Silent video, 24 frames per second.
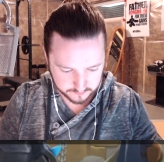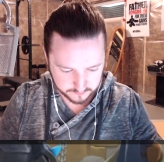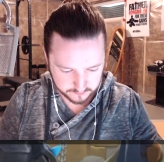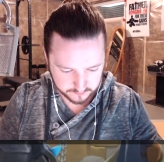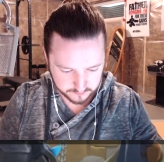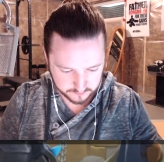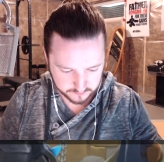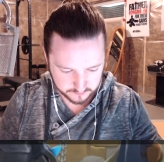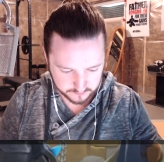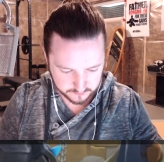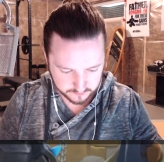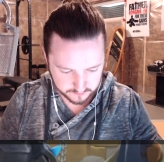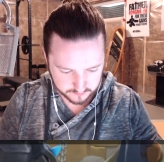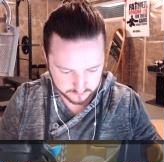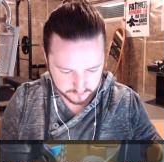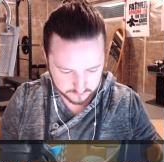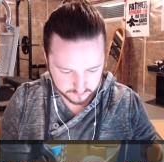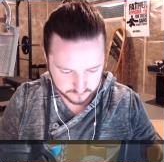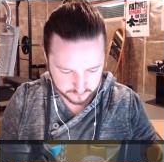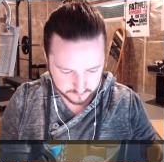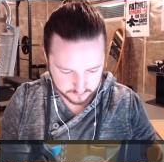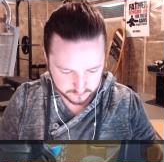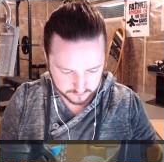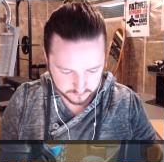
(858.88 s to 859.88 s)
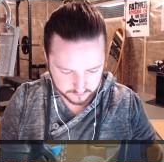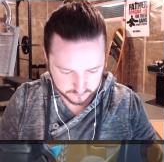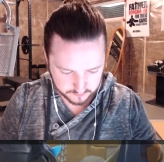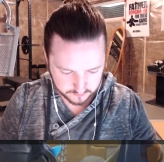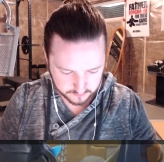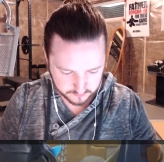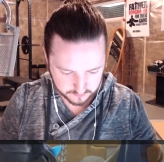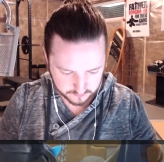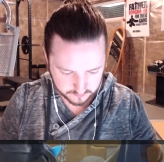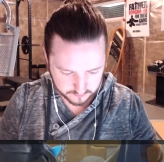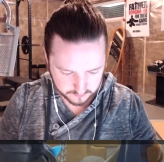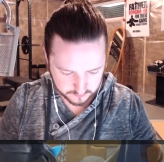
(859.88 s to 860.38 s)

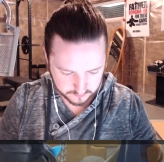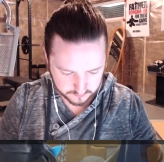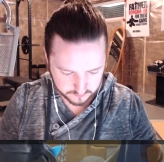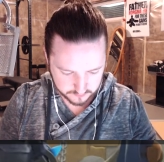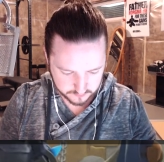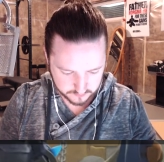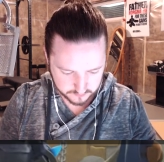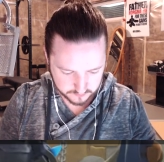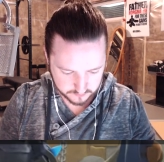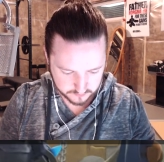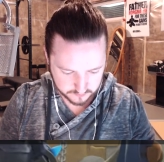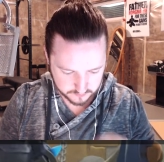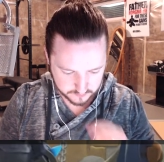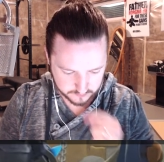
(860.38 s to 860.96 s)
(no one is talking)